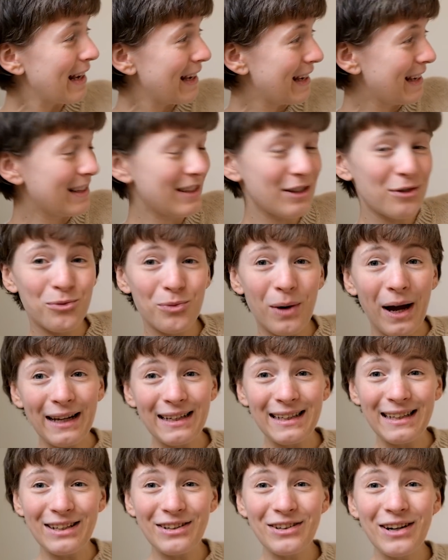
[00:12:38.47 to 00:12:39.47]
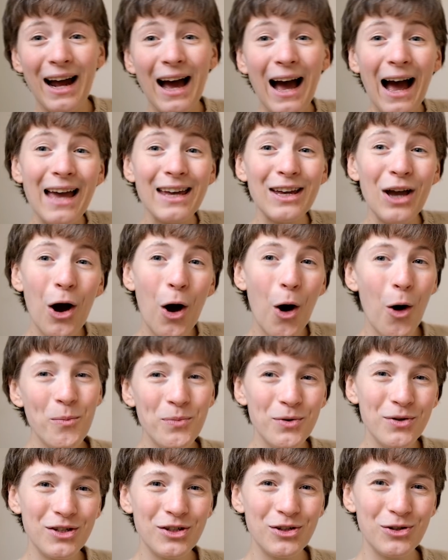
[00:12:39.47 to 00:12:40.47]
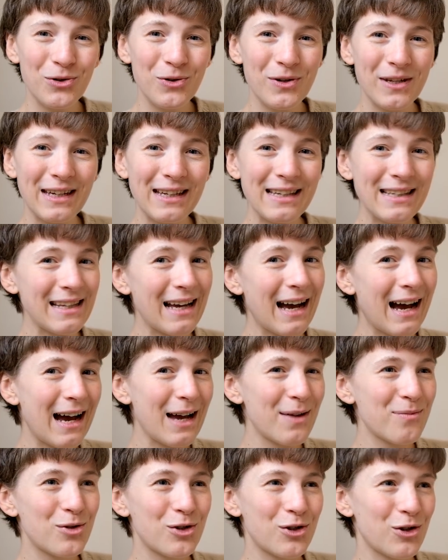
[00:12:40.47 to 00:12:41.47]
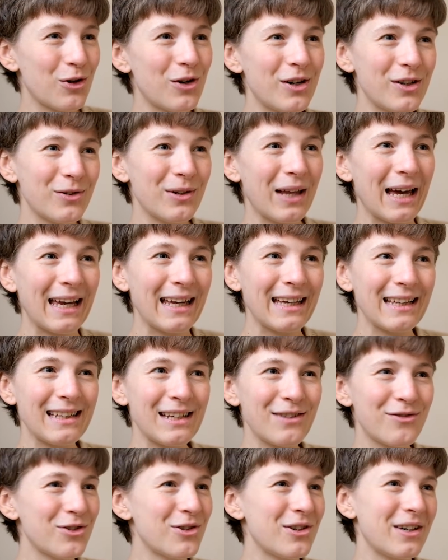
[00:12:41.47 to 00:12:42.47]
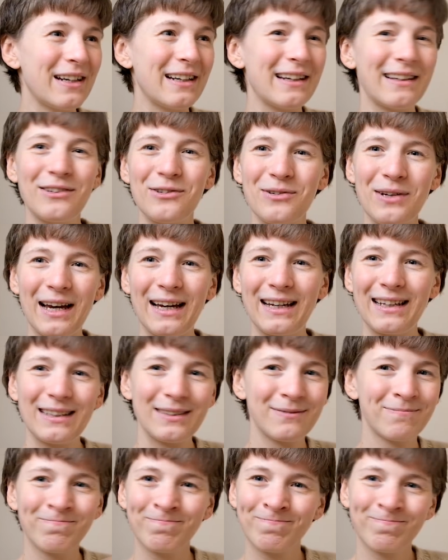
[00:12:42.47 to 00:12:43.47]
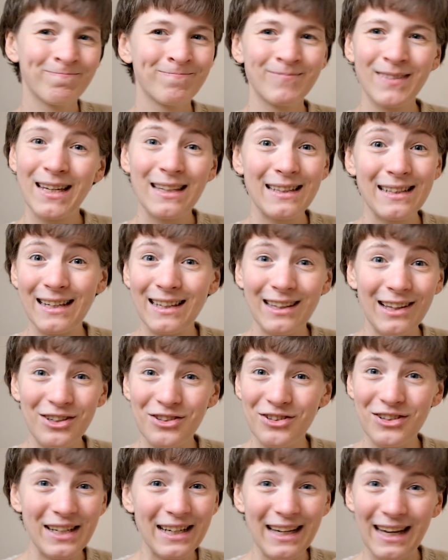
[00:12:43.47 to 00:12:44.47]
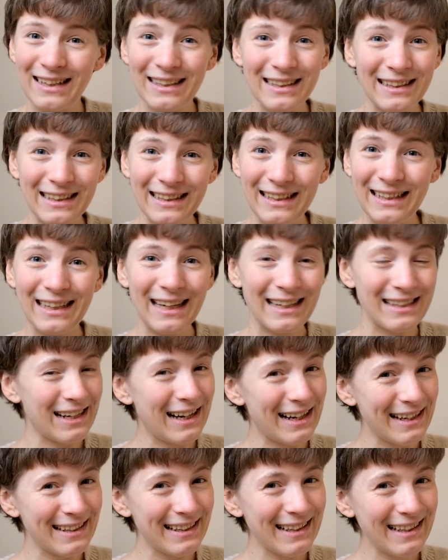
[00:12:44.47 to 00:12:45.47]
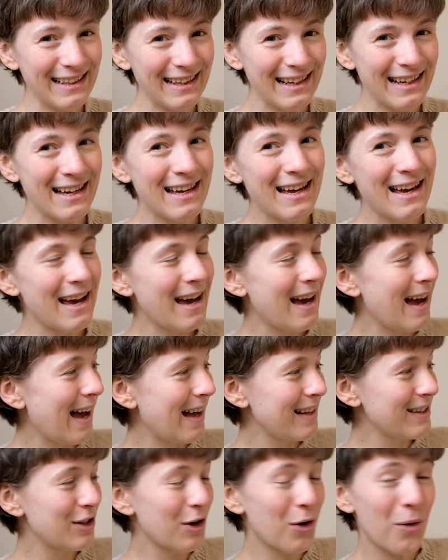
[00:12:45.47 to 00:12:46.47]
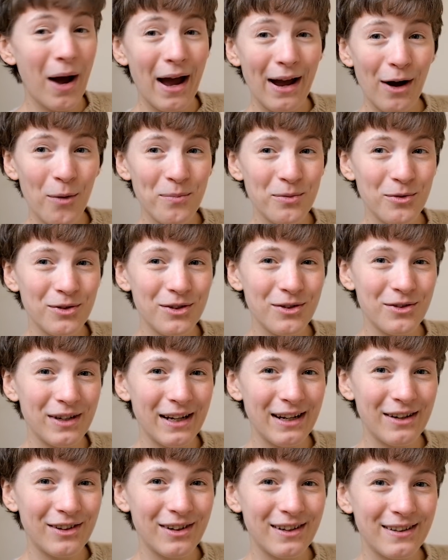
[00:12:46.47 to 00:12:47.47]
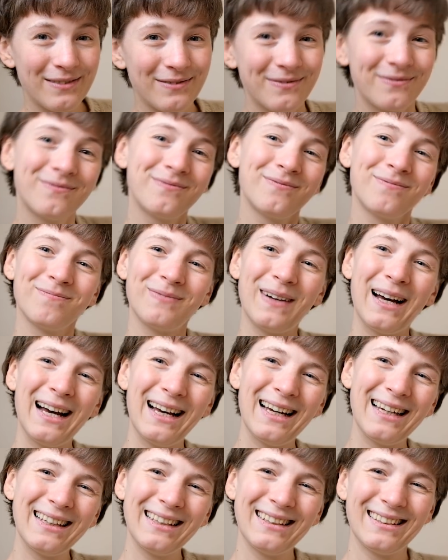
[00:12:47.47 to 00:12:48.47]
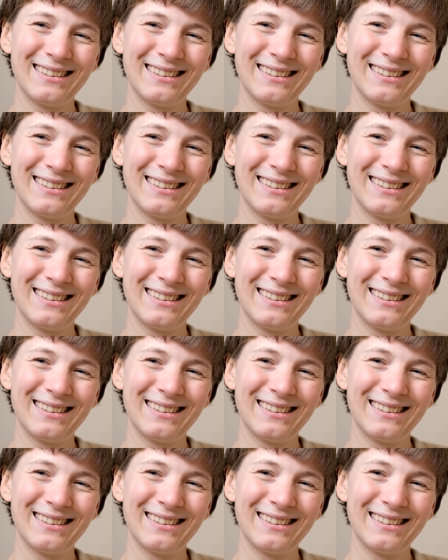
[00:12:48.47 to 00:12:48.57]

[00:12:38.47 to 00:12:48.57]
It's right here. I hope you enjoy it. I'm sure you like it if you're into like decluttering and cleaning and tidying. So I hope to see you there. Bye!